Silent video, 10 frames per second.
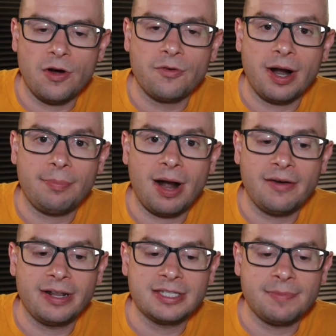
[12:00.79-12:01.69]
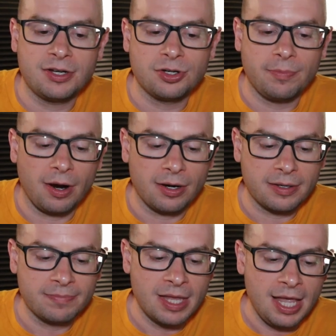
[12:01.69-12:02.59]
over at Providence Metro
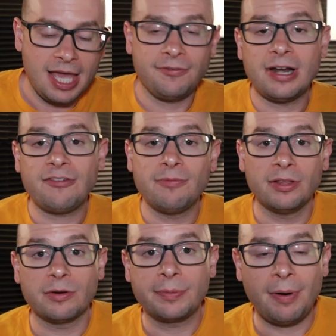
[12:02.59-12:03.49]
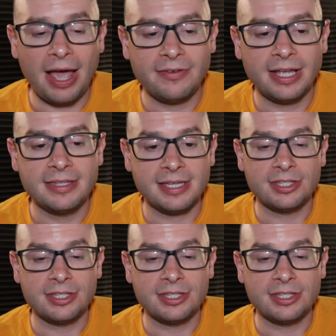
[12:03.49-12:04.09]
Park. And if you're not familiar with Providence,